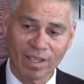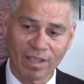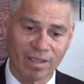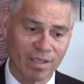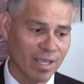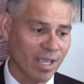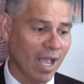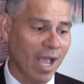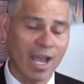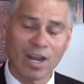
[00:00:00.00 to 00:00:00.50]

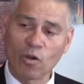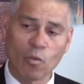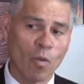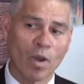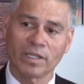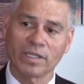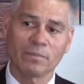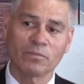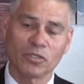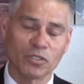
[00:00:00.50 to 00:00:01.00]
I don't want
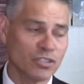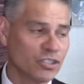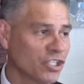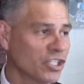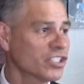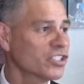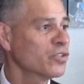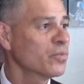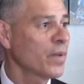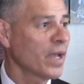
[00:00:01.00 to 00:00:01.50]
them to
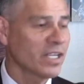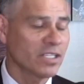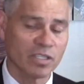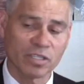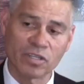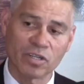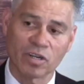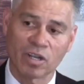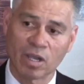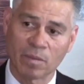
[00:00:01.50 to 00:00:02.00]
judge you based on
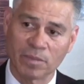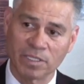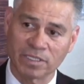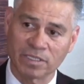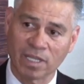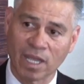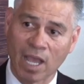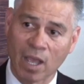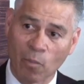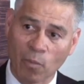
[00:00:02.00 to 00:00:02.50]
your comments.
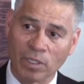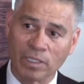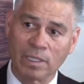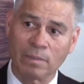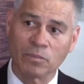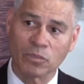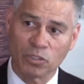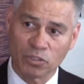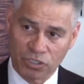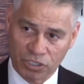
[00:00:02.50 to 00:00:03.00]
I want them
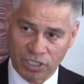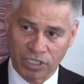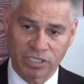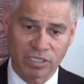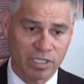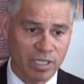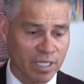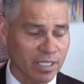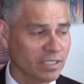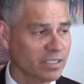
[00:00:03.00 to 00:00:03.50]
to judge
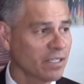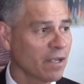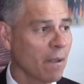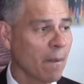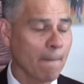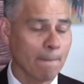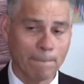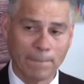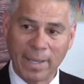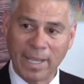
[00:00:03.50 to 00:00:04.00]
us
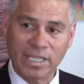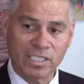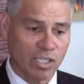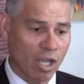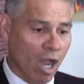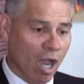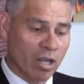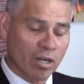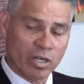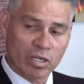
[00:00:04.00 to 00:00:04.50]
based
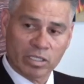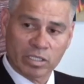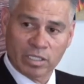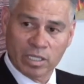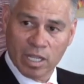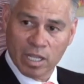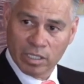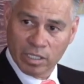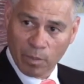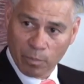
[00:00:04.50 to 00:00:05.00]
on
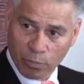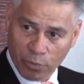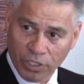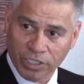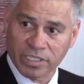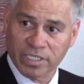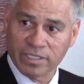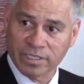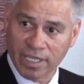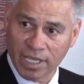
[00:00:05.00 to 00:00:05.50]
the
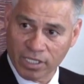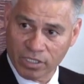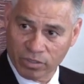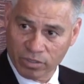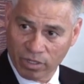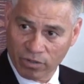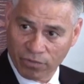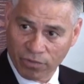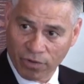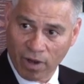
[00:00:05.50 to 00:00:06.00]
presentation
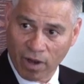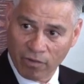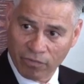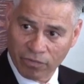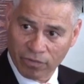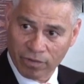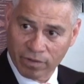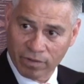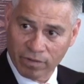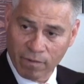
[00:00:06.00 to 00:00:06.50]
of our offer.
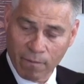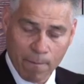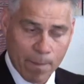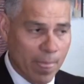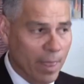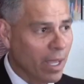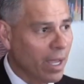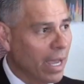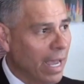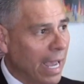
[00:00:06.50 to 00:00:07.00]

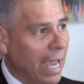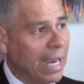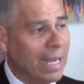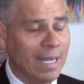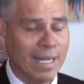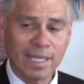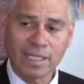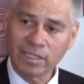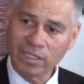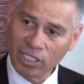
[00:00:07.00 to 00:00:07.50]
I
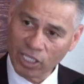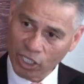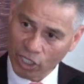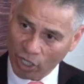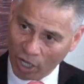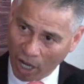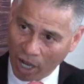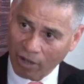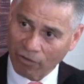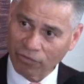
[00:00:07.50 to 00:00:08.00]
let the
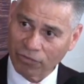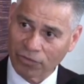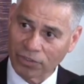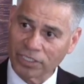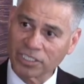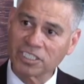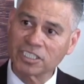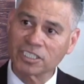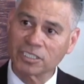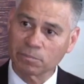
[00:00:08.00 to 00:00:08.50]
offer
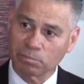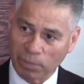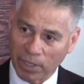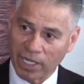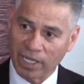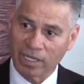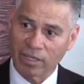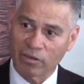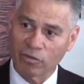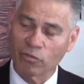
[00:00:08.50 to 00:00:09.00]

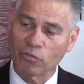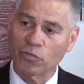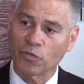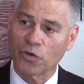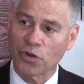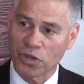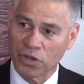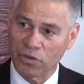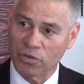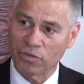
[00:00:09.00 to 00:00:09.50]
speak for
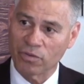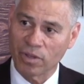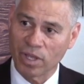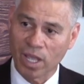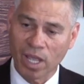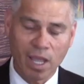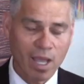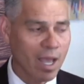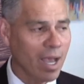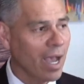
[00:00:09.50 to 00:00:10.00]
you.
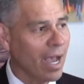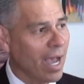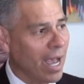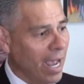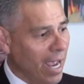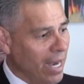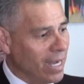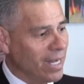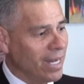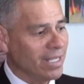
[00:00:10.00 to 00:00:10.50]

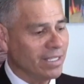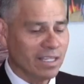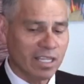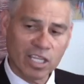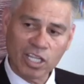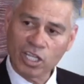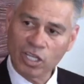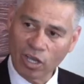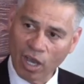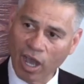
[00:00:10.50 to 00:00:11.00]
I let
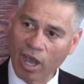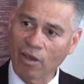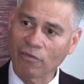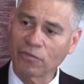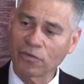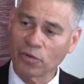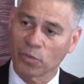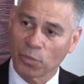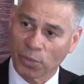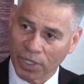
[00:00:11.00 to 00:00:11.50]
the
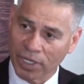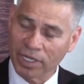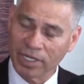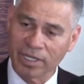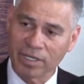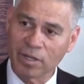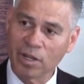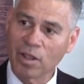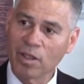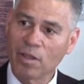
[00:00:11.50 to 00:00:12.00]
offer
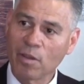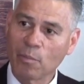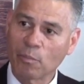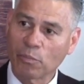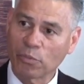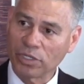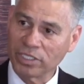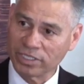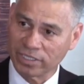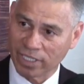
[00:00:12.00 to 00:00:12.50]
written
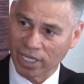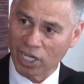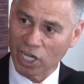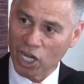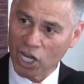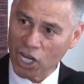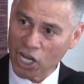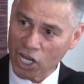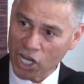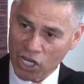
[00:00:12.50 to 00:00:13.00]
present
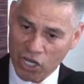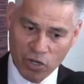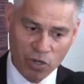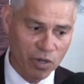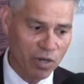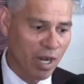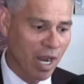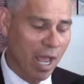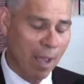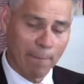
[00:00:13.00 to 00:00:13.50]

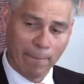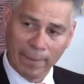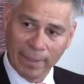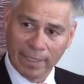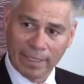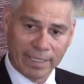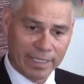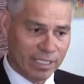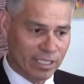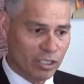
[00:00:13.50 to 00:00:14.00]
your
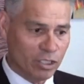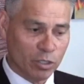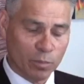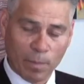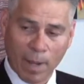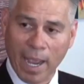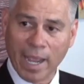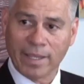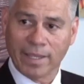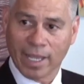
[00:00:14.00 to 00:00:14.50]
ability to
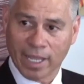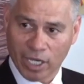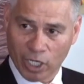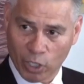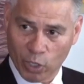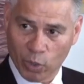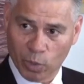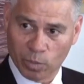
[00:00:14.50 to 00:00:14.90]
buy that home.